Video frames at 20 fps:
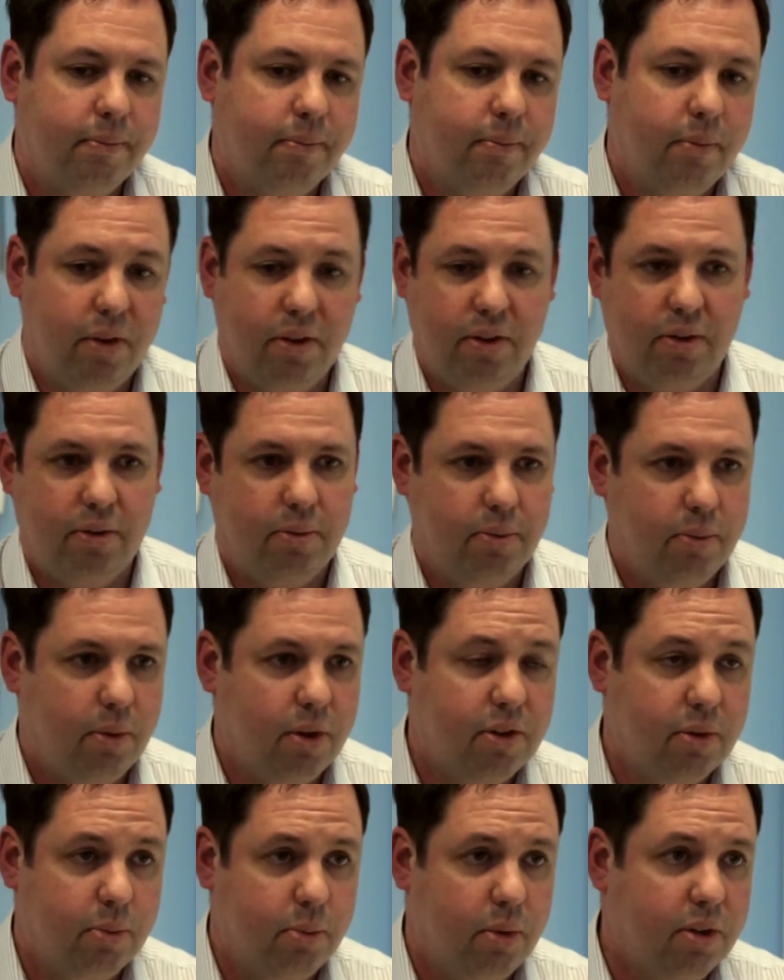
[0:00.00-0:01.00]

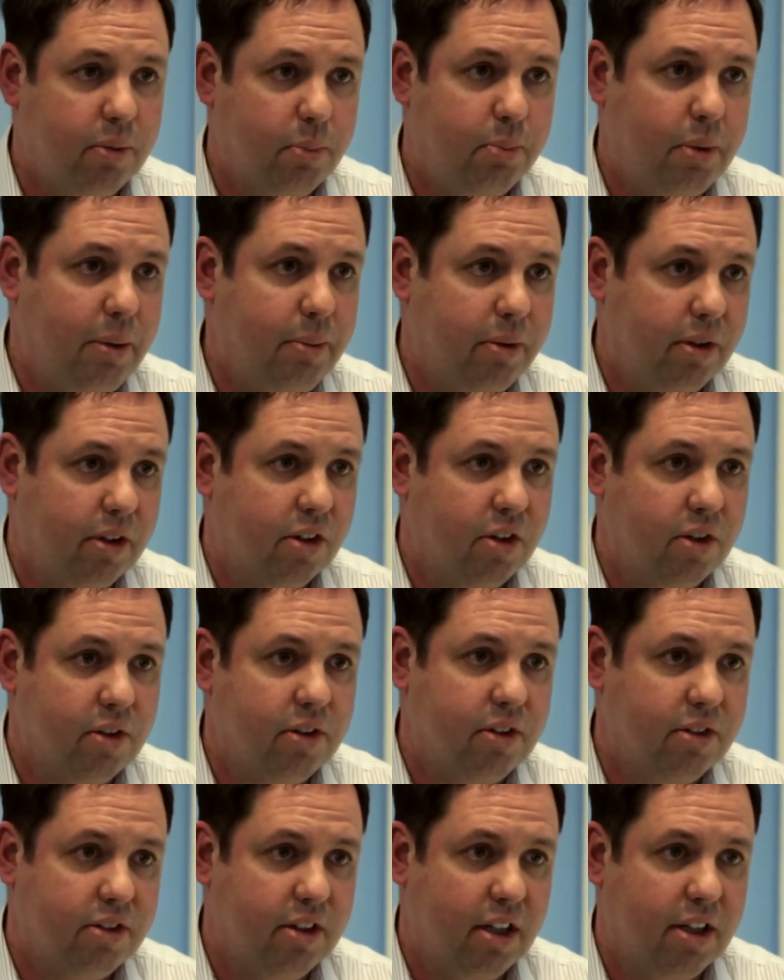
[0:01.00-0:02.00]
with people at
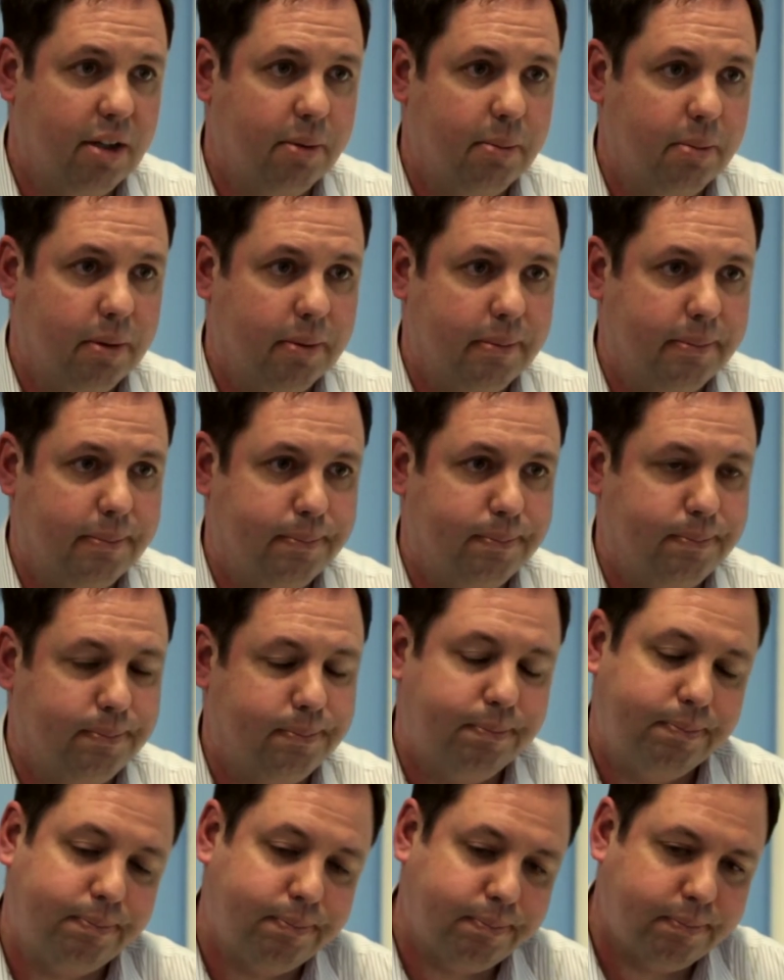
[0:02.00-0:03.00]
Condies to help.
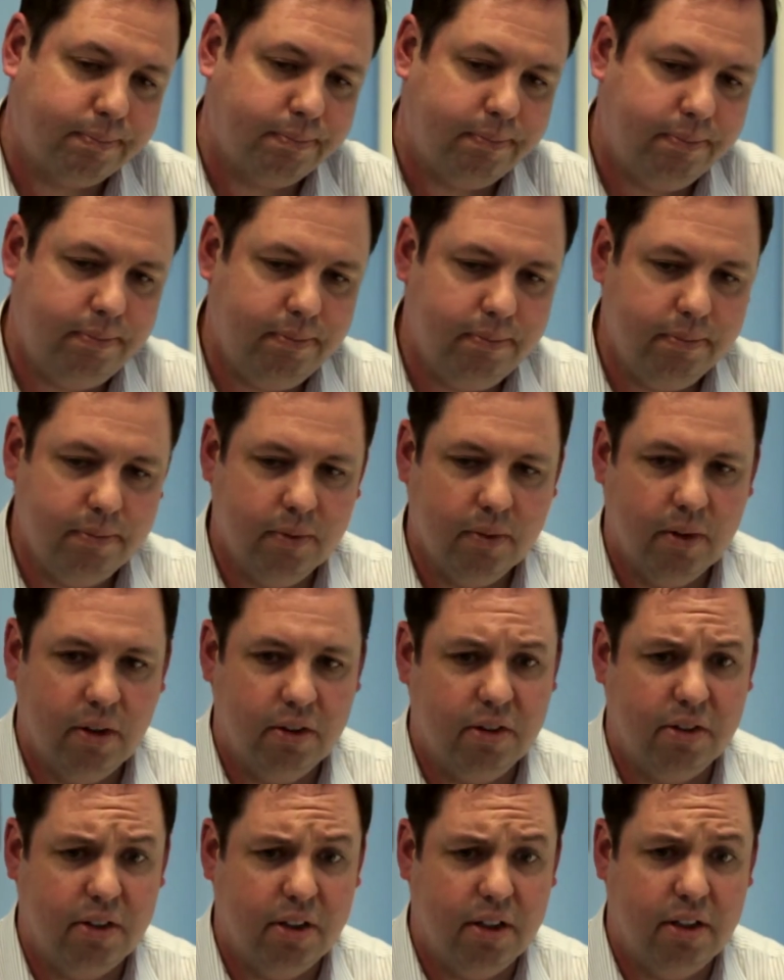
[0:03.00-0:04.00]
As I
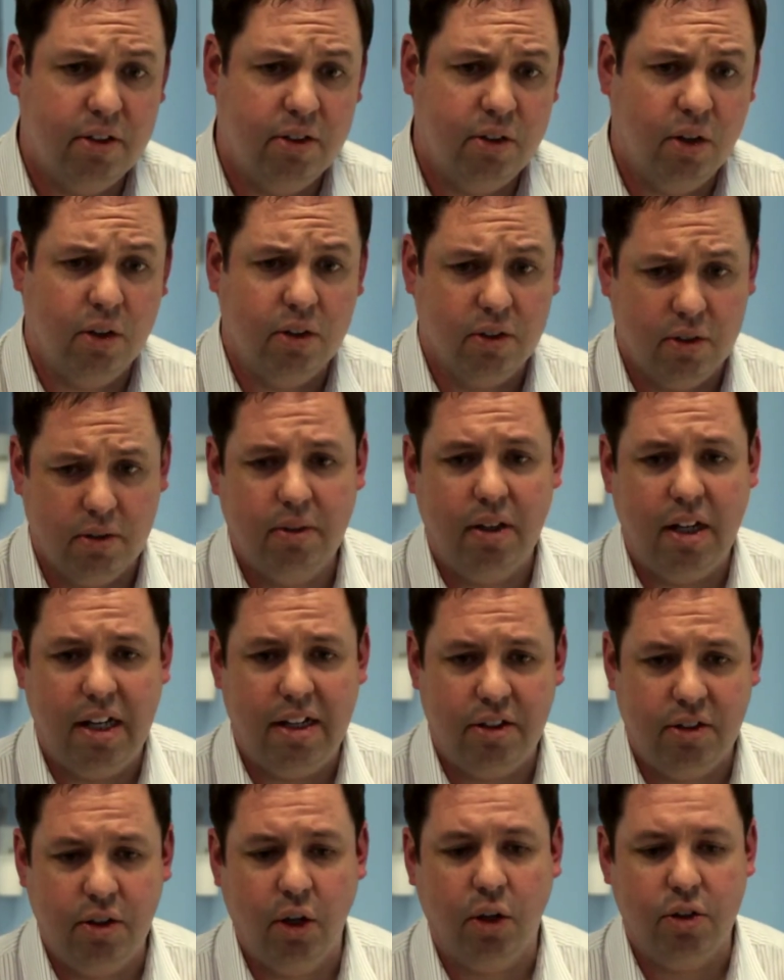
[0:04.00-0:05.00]
say, it's
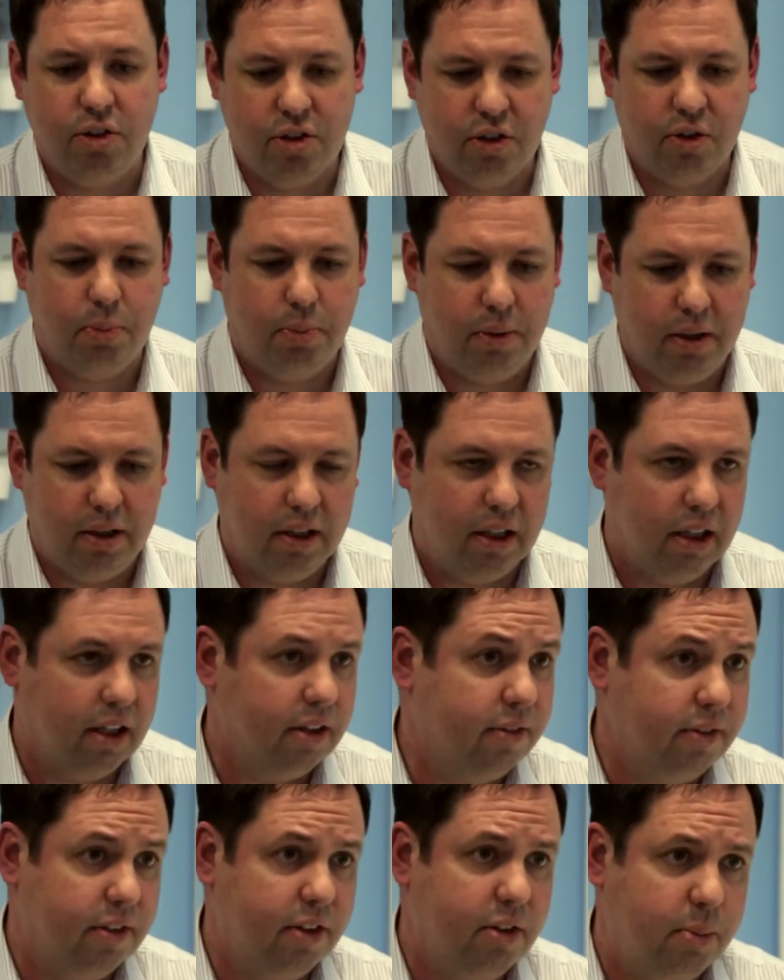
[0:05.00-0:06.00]
not just been
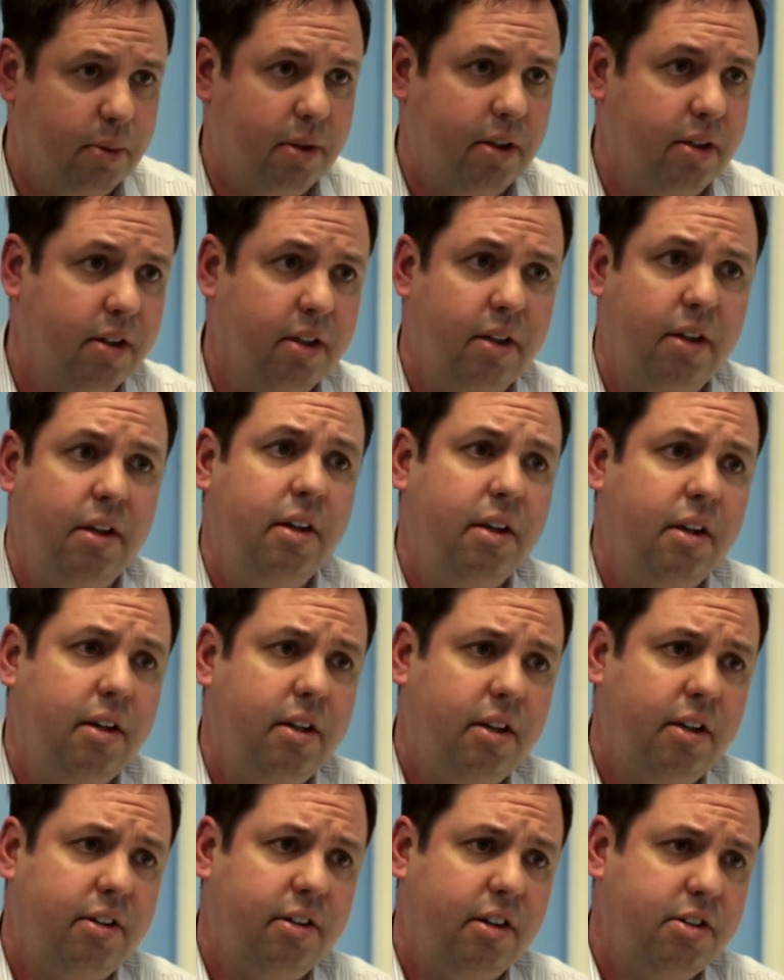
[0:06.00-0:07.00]
Cliff.
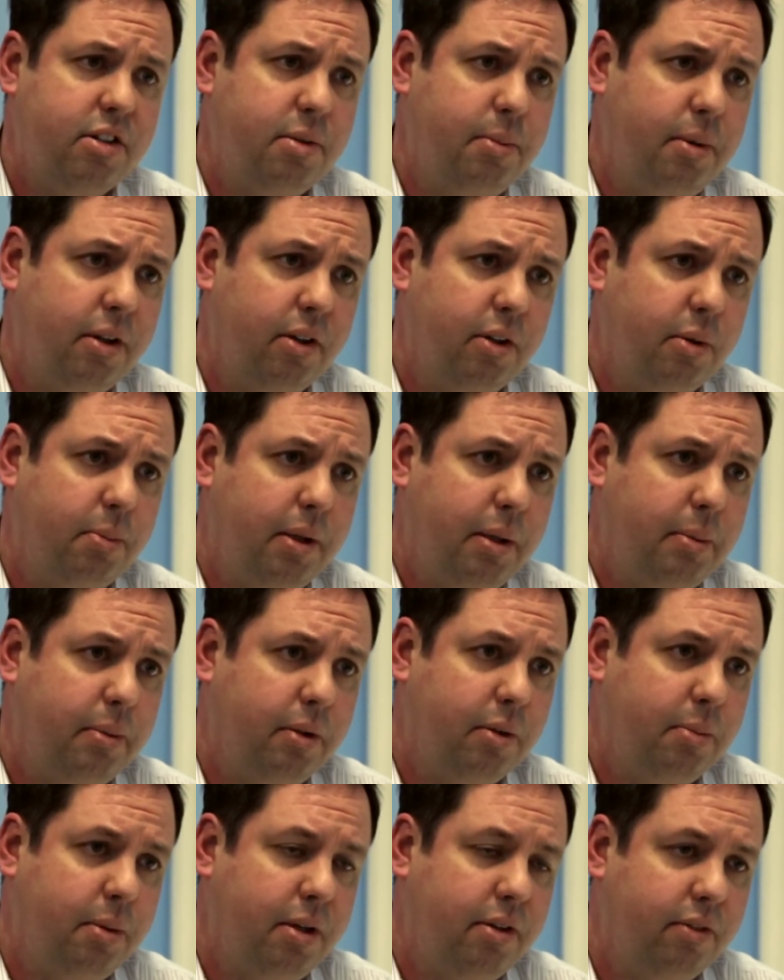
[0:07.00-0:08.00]
It's actually been other people that
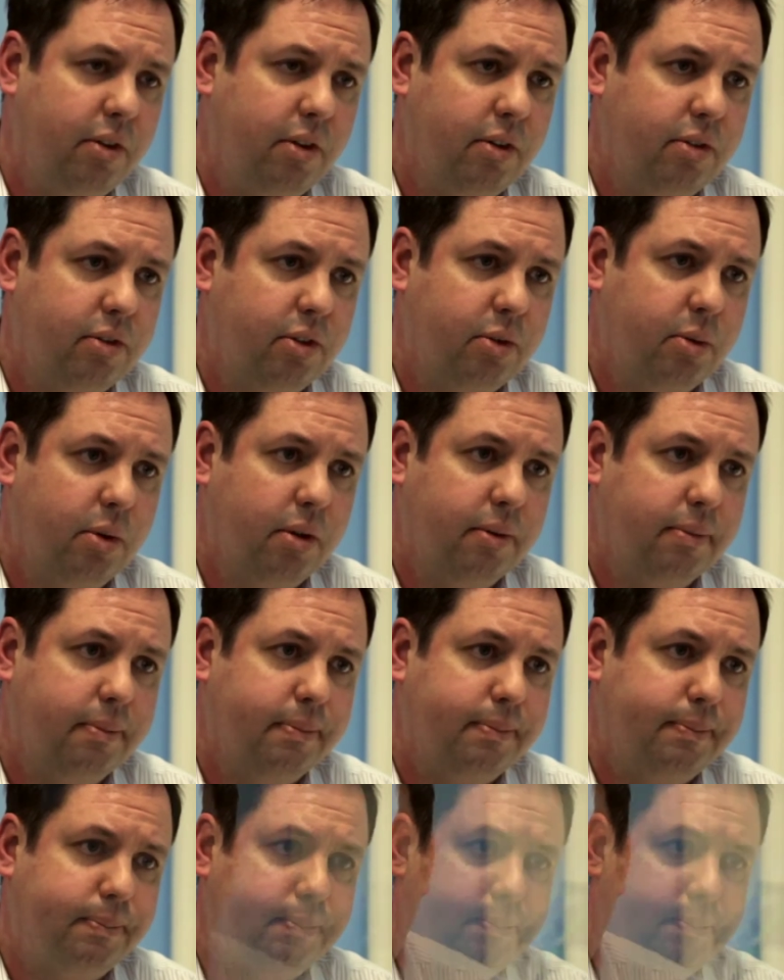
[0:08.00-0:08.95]
have been involved as well. It